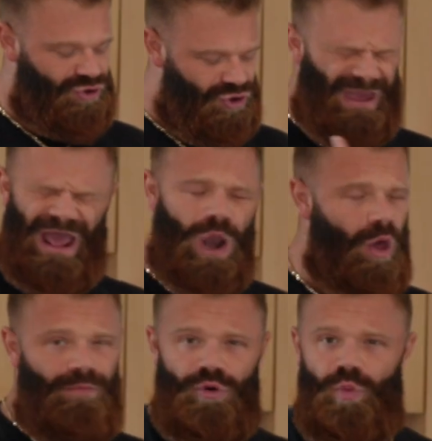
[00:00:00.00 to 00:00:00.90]
You just get a
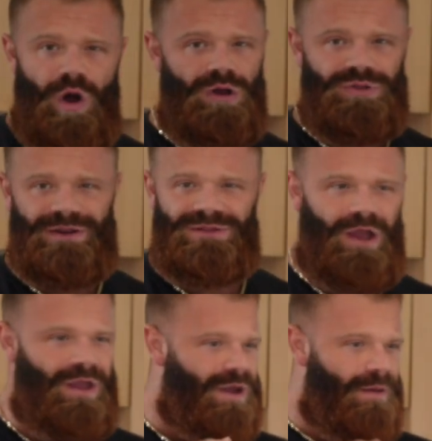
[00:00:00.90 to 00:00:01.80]
lot more work done. It's
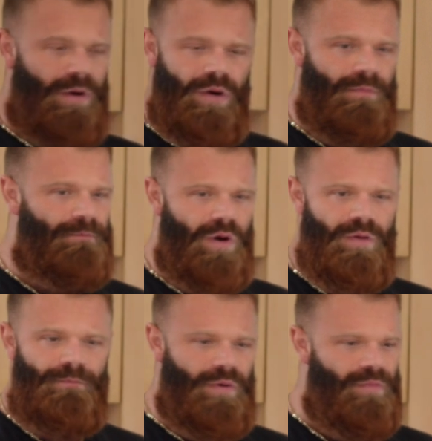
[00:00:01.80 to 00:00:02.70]
like boom,
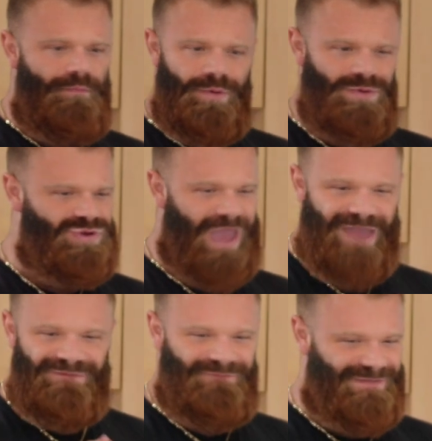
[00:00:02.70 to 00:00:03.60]
boom, boom, boom. You just get
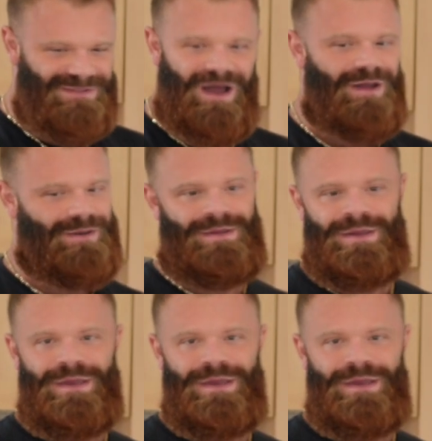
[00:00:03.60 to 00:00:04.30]
everything done.